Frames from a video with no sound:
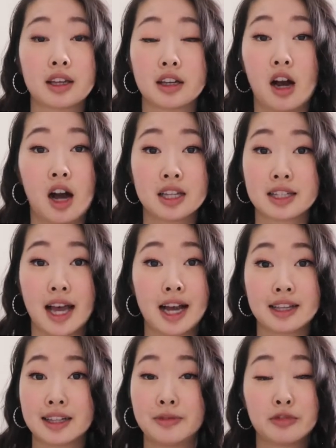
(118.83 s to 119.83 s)

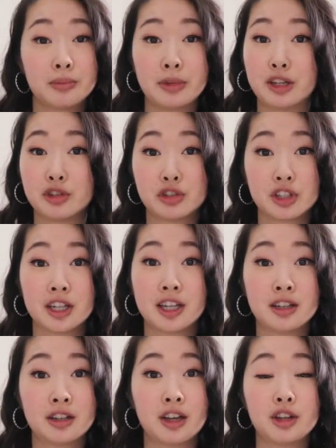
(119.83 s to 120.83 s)
contact
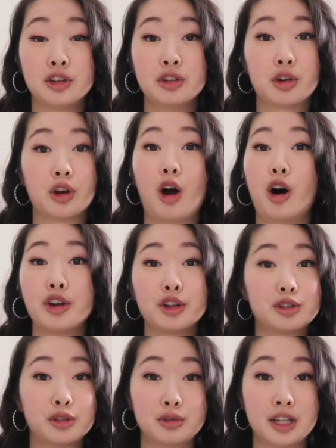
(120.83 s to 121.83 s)
information, all your
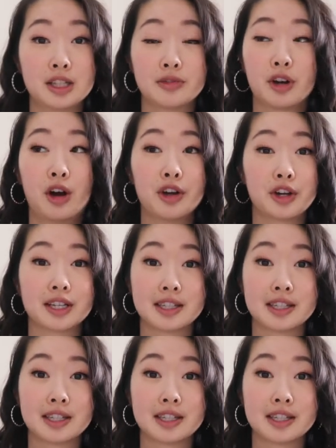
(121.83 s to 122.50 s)
due dates for all your